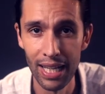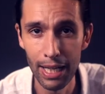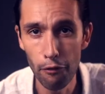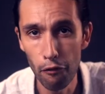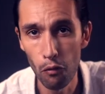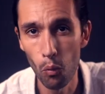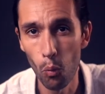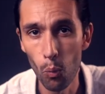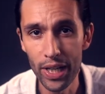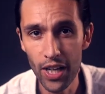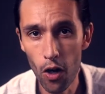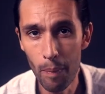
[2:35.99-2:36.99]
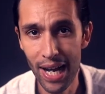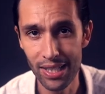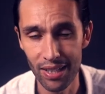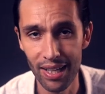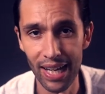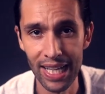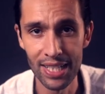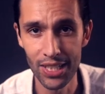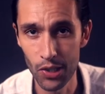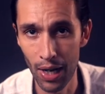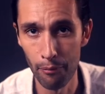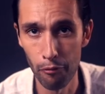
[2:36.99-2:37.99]
If we go back to that
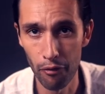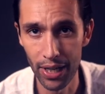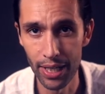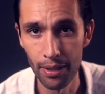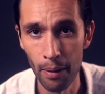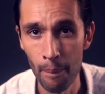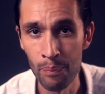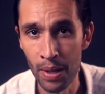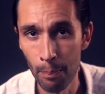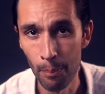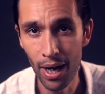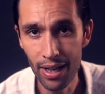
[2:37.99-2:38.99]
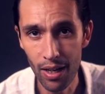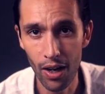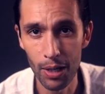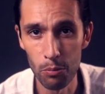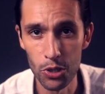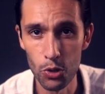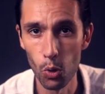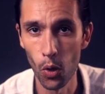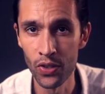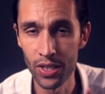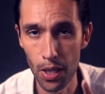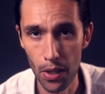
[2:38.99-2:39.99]
Instagram feed, my eye was
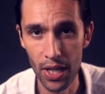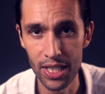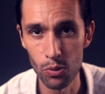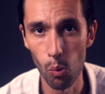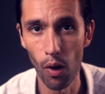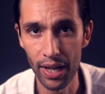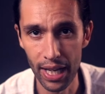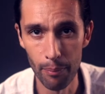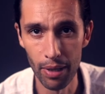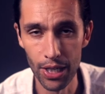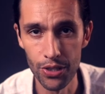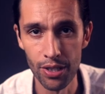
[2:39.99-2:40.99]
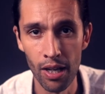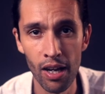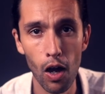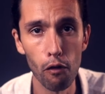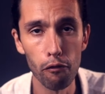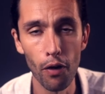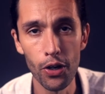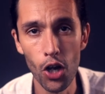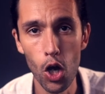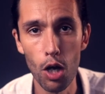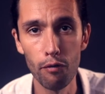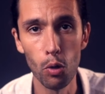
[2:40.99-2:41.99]
drawn to this one image, a
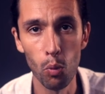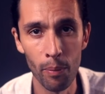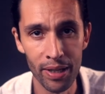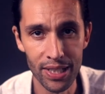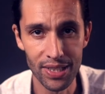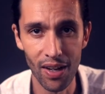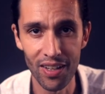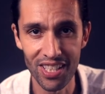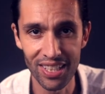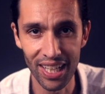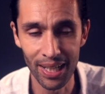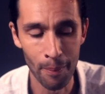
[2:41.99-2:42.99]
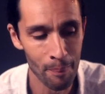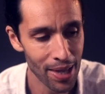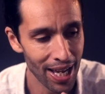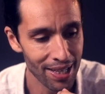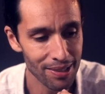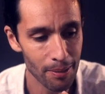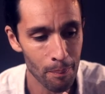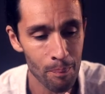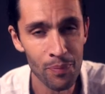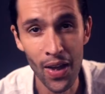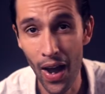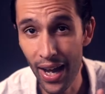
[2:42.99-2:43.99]
photo of a woman dancing, and
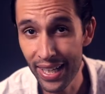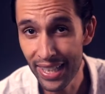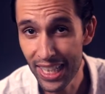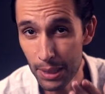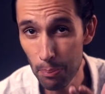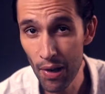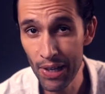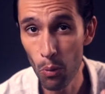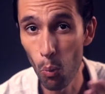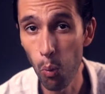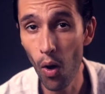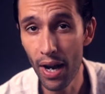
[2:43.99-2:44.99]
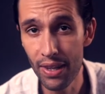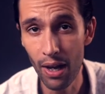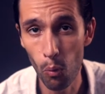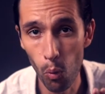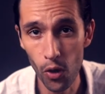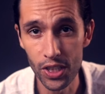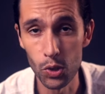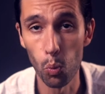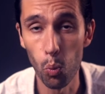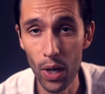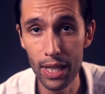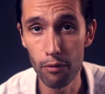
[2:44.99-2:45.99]
I can explain why that was
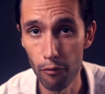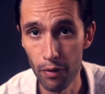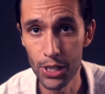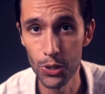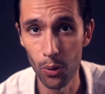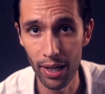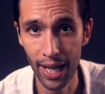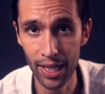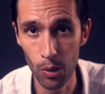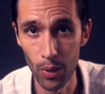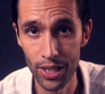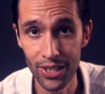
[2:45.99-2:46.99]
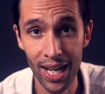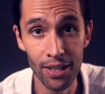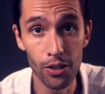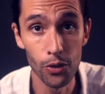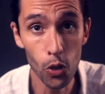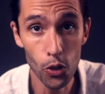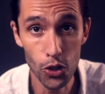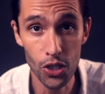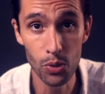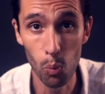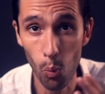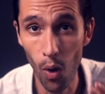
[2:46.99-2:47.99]
with visual language, and not
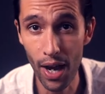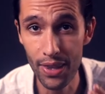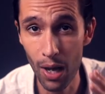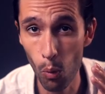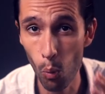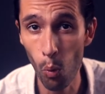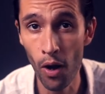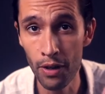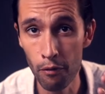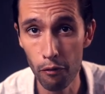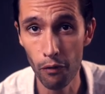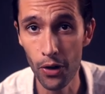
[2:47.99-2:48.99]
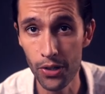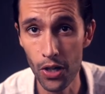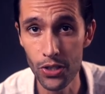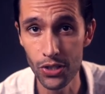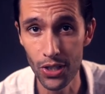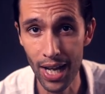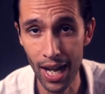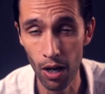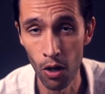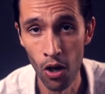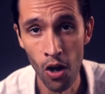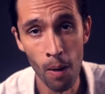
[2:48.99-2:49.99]
just why that one photo stood out,